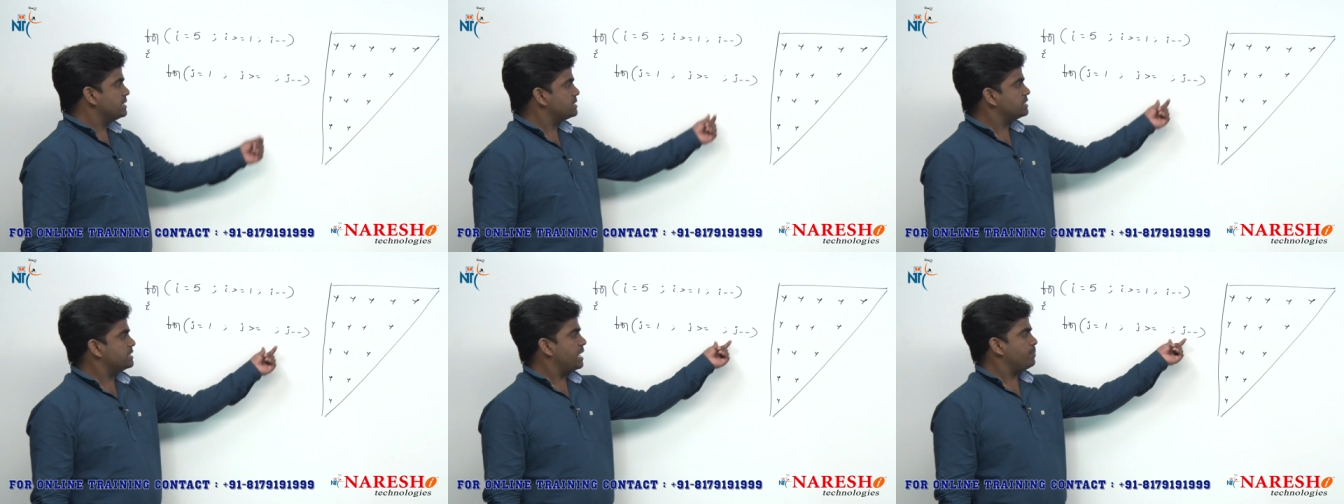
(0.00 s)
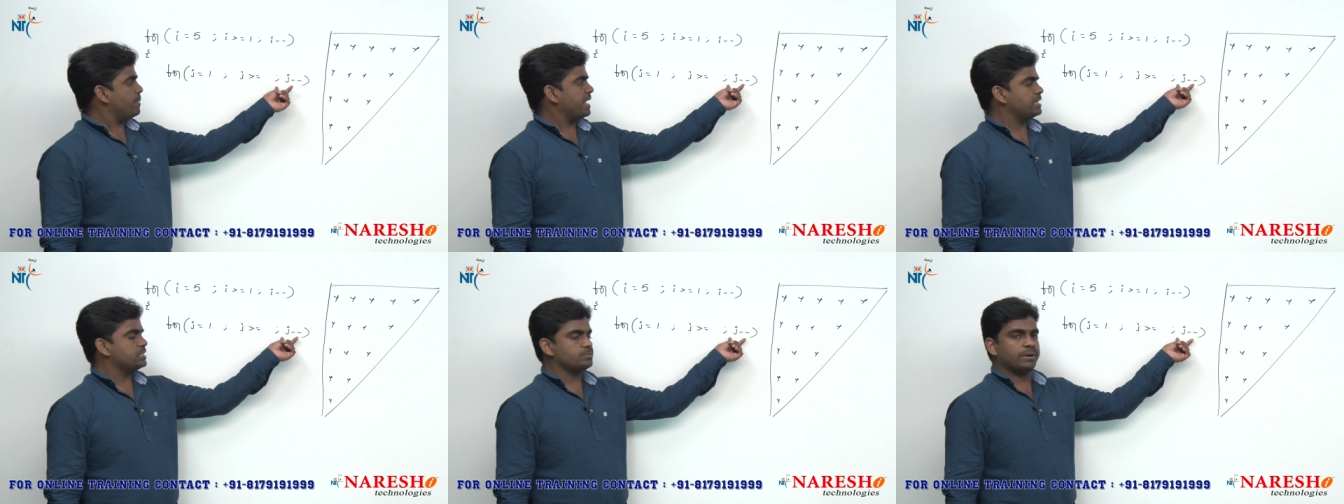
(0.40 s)
is J
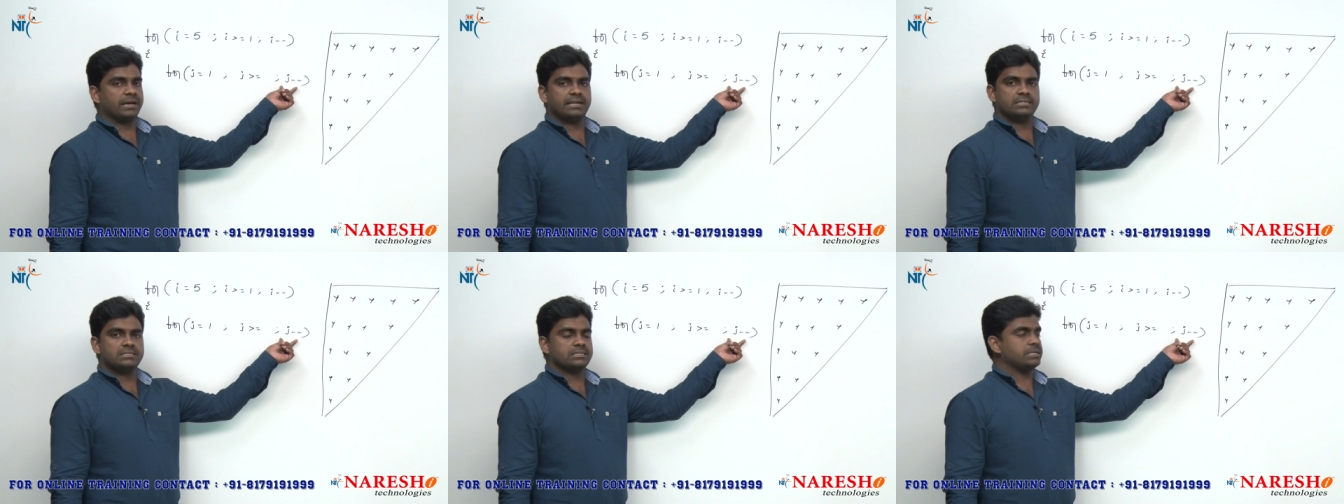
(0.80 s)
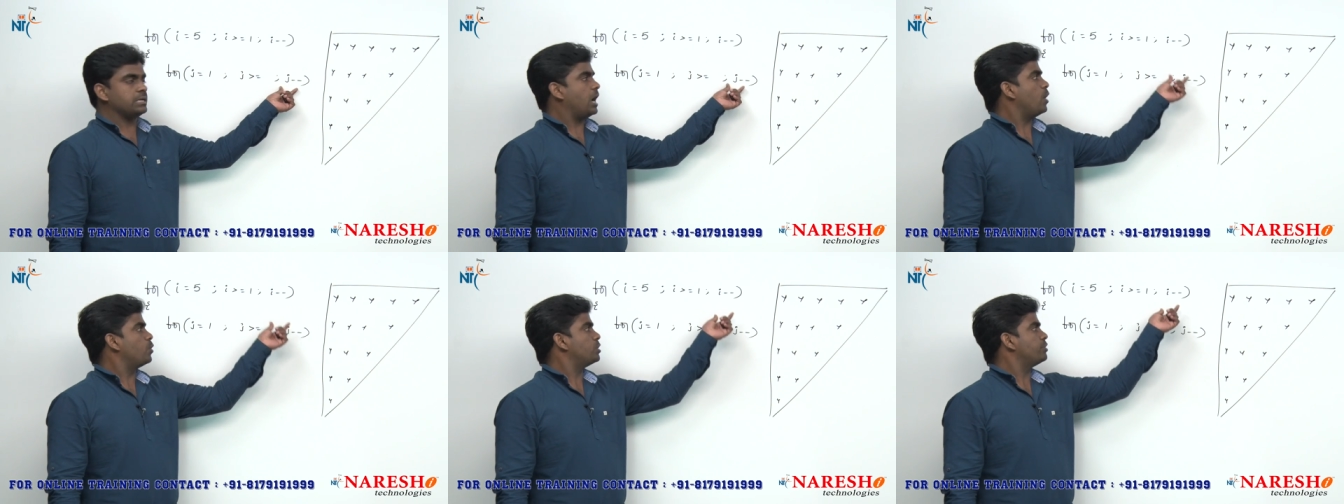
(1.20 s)
minus minus, in
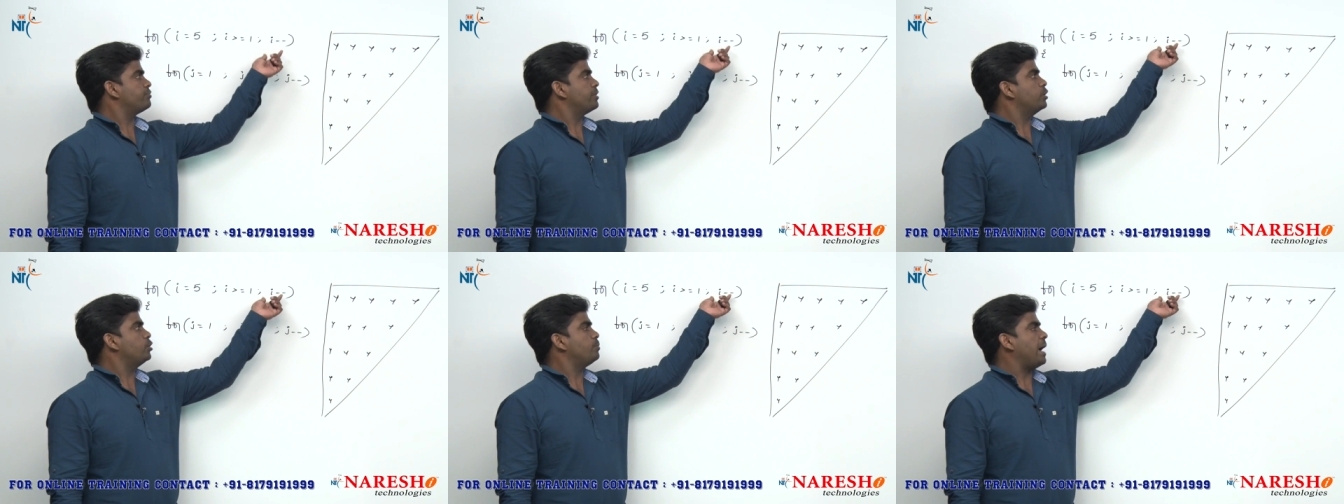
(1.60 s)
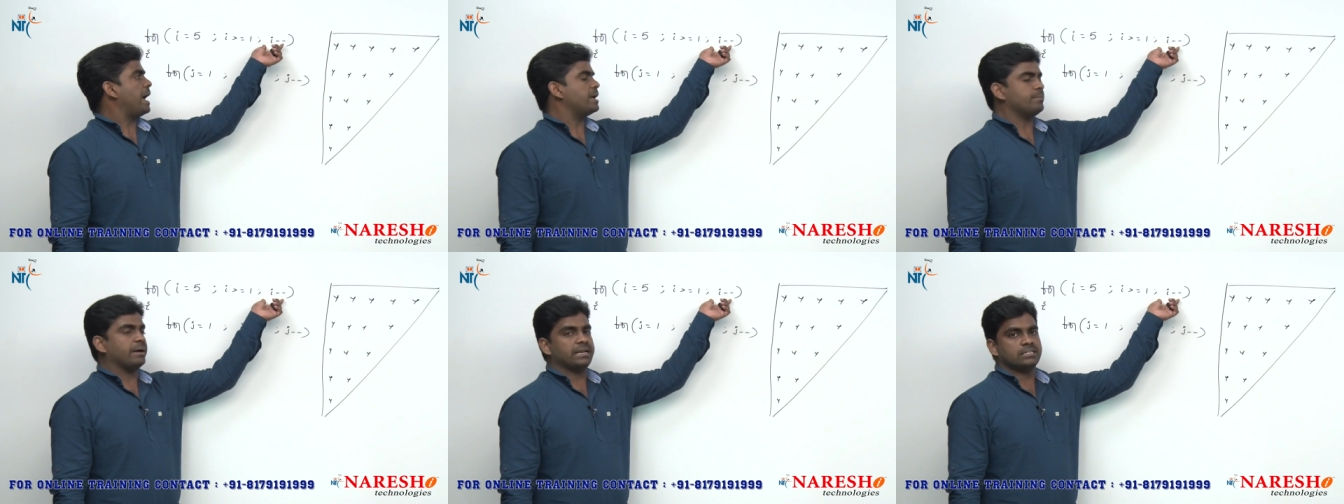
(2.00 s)
outer for loop
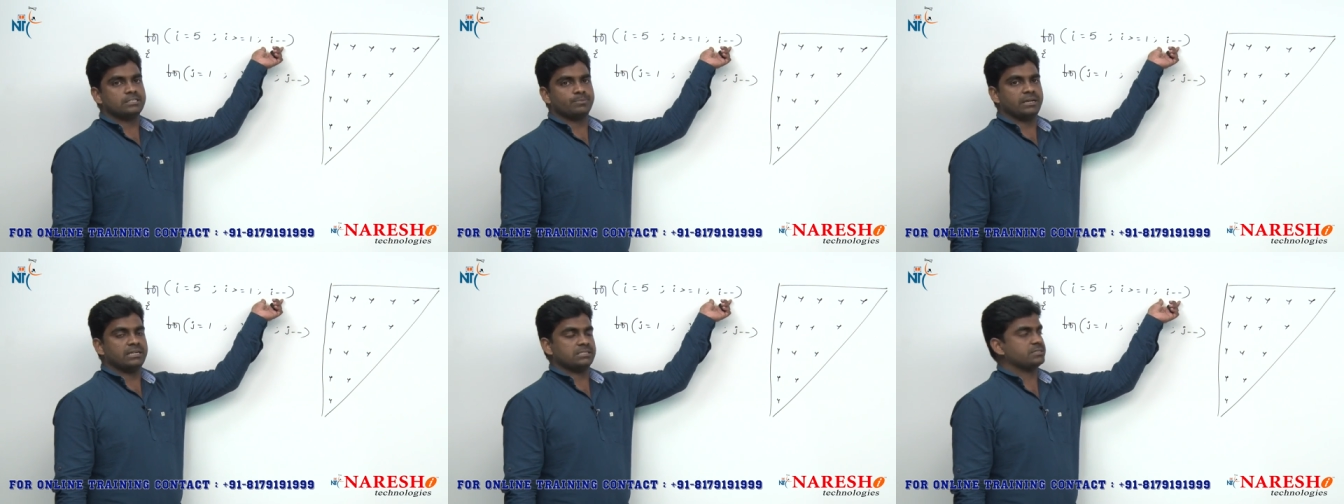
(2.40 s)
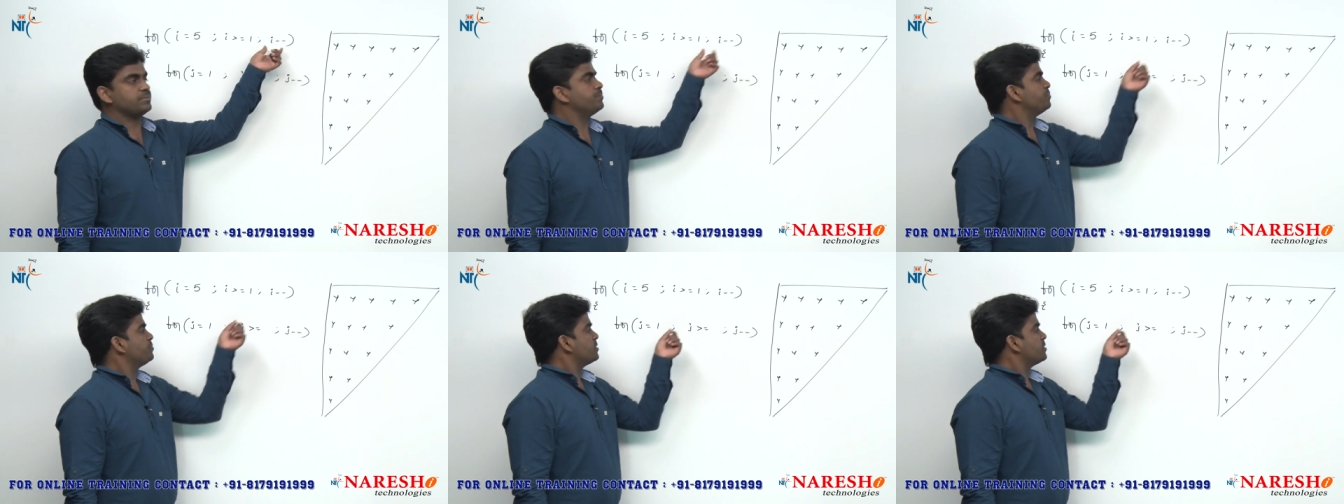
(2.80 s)
I minus minus.